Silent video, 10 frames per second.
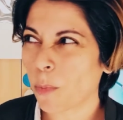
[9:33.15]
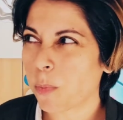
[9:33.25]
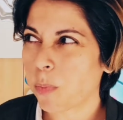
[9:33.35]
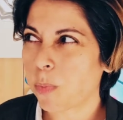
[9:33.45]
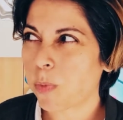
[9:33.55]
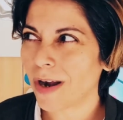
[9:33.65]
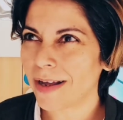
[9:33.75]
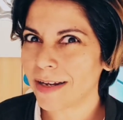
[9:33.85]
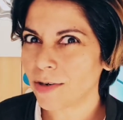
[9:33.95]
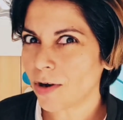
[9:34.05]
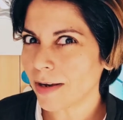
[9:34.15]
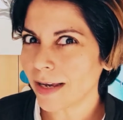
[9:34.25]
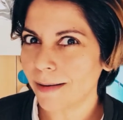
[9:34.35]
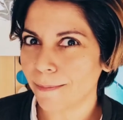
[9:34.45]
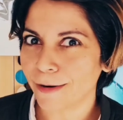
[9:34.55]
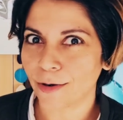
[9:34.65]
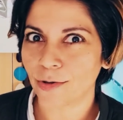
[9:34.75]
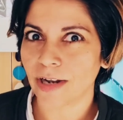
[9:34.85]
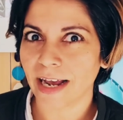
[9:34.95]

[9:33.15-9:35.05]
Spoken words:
like, what are you talking about?